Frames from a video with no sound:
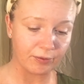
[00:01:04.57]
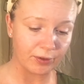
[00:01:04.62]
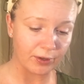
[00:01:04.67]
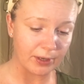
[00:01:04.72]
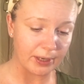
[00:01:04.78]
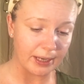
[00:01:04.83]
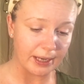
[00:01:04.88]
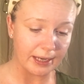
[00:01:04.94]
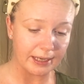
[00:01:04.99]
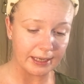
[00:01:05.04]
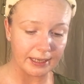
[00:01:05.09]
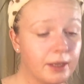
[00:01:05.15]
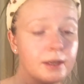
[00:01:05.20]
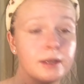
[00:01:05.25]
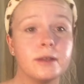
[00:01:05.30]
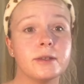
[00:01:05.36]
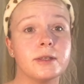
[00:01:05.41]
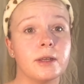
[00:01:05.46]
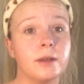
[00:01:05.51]
free.
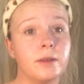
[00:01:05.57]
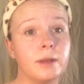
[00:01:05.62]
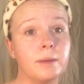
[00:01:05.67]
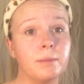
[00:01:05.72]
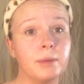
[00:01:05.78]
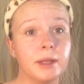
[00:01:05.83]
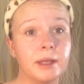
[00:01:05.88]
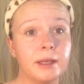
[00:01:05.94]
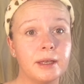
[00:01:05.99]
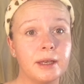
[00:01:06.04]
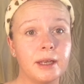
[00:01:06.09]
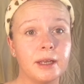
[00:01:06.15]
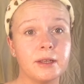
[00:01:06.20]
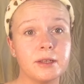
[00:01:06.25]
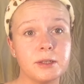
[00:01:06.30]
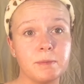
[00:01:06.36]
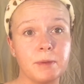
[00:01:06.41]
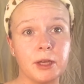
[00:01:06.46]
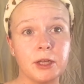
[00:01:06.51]
So the blending
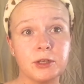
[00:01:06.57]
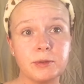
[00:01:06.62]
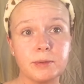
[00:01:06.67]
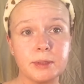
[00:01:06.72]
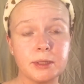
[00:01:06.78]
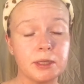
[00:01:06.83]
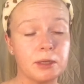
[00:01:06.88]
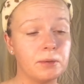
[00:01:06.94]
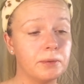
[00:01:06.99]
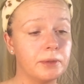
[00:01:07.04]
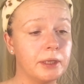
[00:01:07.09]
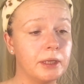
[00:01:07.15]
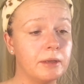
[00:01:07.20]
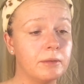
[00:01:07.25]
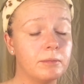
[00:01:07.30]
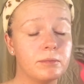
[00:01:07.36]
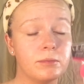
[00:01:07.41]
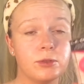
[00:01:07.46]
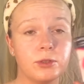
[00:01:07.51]
sponge was
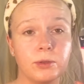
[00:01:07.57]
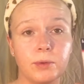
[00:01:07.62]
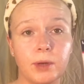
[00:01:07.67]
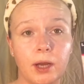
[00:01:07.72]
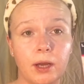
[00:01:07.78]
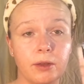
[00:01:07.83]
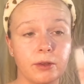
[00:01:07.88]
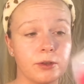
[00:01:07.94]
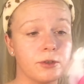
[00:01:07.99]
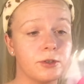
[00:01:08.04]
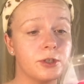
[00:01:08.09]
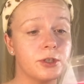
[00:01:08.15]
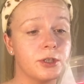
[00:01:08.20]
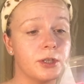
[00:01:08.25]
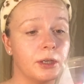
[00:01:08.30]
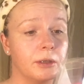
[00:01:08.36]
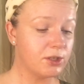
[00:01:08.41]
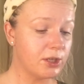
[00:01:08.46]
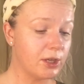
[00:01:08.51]
only
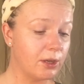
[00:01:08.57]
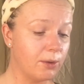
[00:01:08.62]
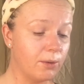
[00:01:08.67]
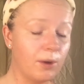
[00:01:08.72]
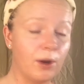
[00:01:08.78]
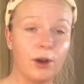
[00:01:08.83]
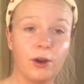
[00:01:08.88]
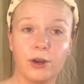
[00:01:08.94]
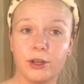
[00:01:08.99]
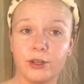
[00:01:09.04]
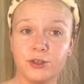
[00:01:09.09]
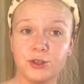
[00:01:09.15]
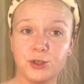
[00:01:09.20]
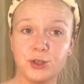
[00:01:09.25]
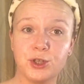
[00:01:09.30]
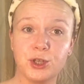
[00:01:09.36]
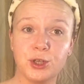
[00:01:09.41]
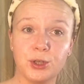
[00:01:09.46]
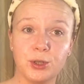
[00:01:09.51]
$2. So on
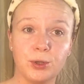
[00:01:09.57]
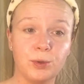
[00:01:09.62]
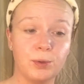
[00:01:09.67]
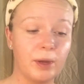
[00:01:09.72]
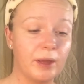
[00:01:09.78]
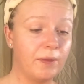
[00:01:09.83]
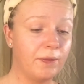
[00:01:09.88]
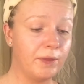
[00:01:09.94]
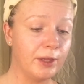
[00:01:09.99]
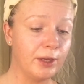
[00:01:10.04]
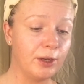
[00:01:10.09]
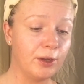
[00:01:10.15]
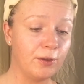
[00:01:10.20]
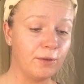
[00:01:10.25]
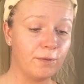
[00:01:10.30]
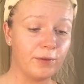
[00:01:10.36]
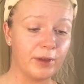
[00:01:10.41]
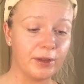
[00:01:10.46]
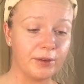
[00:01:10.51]
to the
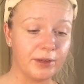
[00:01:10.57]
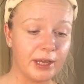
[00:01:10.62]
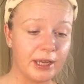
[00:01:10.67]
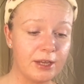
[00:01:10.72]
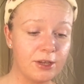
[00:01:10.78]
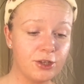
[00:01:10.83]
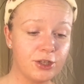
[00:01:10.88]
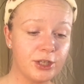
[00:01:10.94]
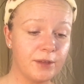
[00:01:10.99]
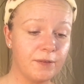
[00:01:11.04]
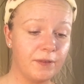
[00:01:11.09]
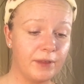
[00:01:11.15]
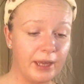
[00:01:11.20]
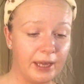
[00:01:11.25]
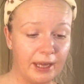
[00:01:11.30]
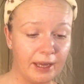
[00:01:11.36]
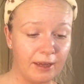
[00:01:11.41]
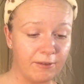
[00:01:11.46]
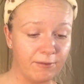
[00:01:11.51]
new foundation
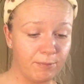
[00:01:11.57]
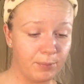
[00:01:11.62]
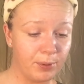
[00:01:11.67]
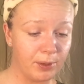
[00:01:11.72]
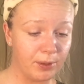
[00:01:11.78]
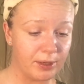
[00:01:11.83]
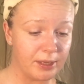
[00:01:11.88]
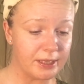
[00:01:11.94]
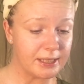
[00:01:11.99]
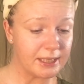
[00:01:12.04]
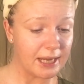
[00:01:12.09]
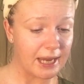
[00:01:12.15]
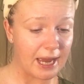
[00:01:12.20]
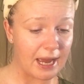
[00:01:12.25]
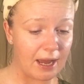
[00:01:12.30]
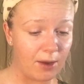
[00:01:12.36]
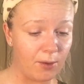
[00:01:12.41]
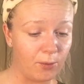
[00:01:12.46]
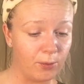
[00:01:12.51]
they have put
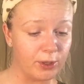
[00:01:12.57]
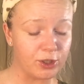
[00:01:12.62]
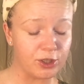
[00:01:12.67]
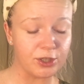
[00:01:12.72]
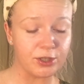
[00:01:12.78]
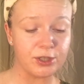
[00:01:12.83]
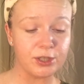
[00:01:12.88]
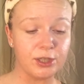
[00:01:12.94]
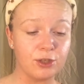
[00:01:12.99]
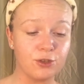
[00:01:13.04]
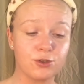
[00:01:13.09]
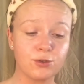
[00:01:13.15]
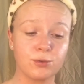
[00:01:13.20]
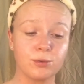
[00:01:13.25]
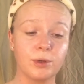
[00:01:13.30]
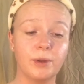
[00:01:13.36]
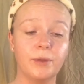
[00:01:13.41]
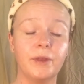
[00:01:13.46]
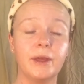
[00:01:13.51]
out, which is the
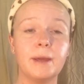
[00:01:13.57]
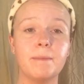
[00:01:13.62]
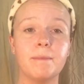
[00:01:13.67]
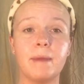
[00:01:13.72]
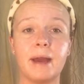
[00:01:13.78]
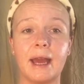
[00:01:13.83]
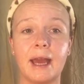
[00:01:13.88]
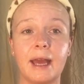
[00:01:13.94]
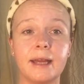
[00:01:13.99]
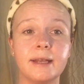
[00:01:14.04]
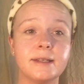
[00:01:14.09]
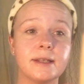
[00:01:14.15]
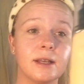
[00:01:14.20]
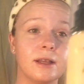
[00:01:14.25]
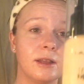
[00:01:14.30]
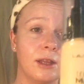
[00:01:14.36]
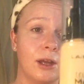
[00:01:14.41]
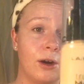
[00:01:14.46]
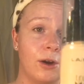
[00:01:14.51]
Truly Matte
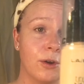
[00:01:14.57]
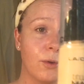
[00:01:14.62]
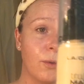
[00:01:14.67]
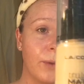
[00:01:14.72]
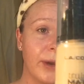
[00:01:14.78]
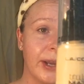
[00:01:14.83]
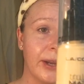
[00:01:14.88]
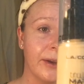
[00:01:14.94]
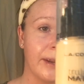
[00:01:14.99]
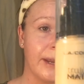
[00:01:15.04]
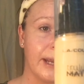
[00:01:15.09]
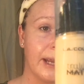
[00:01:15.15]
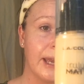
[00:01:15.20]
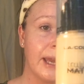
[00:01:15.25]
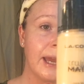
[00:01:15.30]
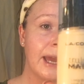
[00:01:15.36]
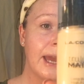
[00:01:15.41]
Long Wearing